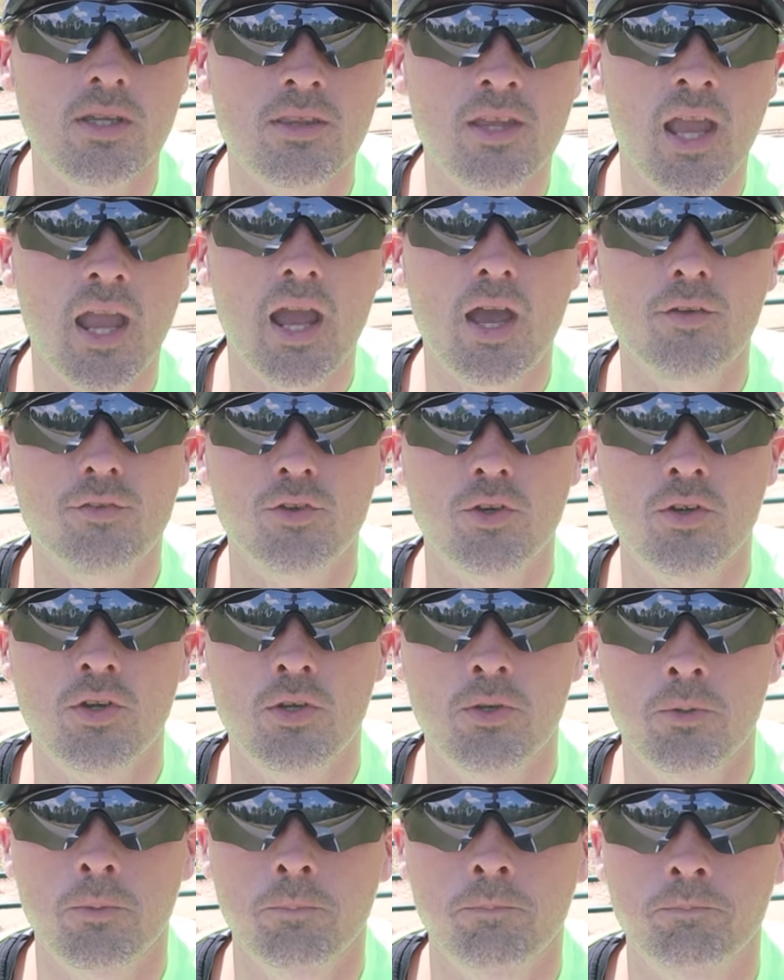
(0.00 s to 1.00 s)
in the
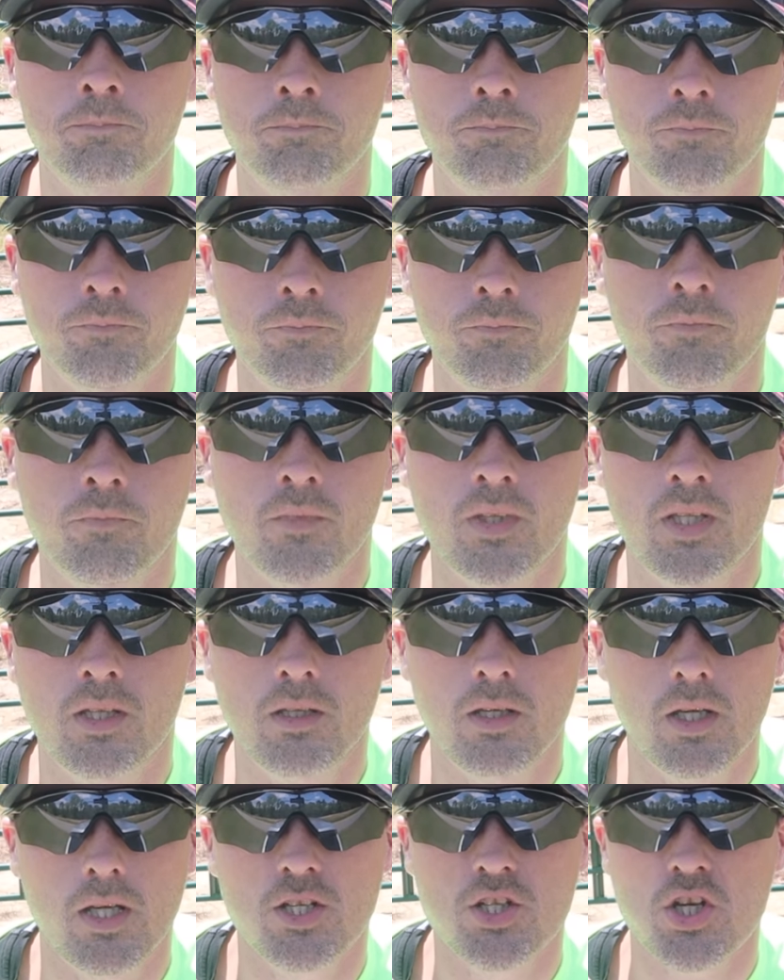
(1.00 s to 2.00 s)
afternoon.
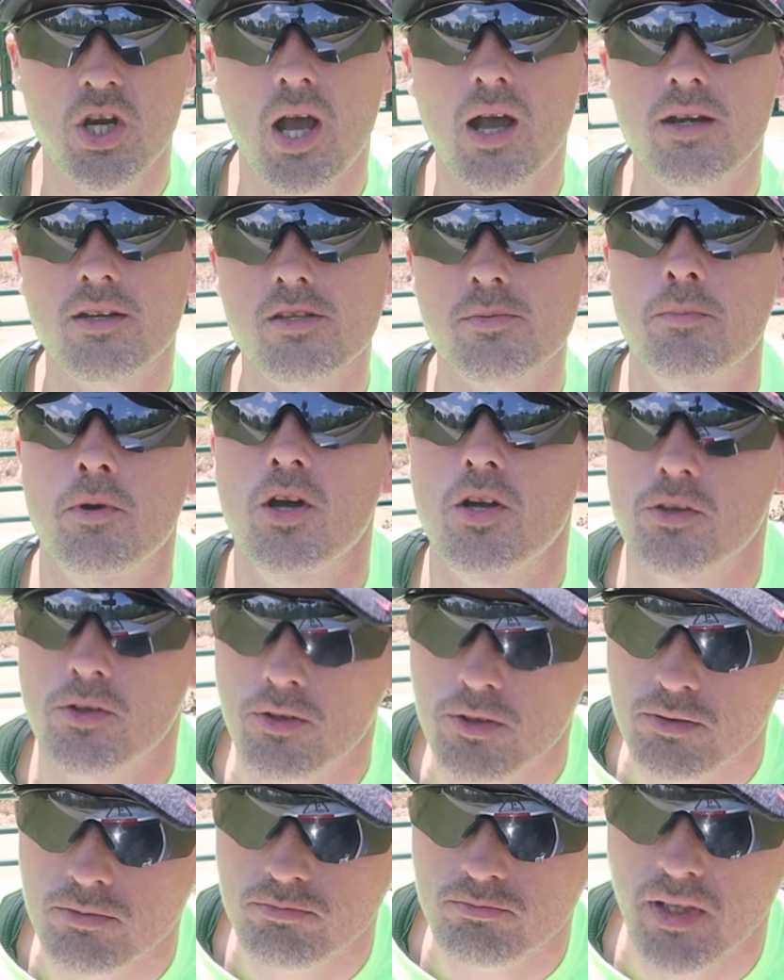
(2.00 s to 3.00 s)
He shot his
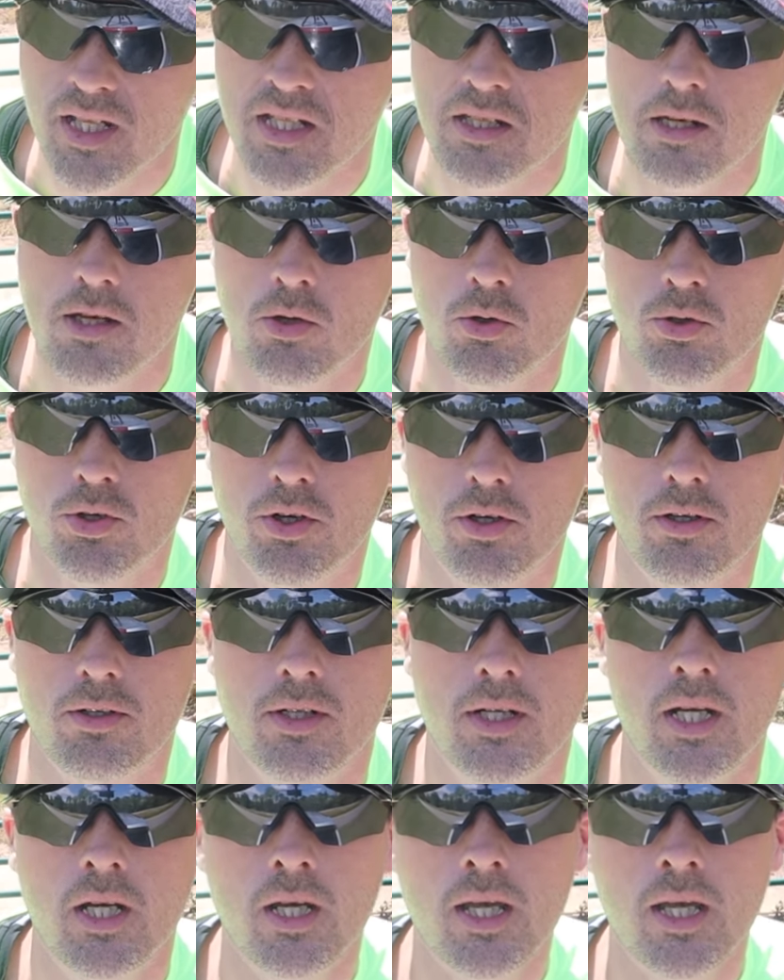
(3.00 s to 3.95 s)
mother and killed her